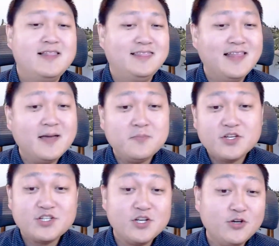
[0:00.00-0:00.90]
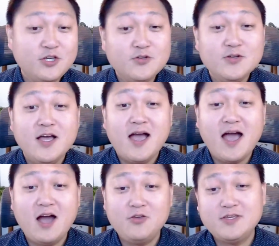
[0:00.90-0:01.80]
Let me show you
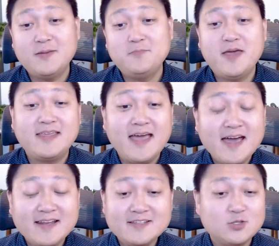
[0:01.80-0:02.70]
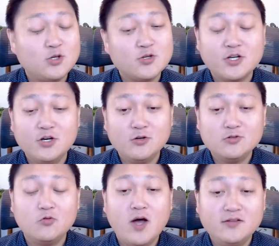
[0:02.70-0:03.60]
how you can make edits to your
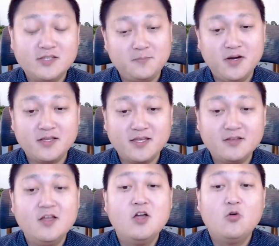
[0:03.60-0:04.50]
code while debugging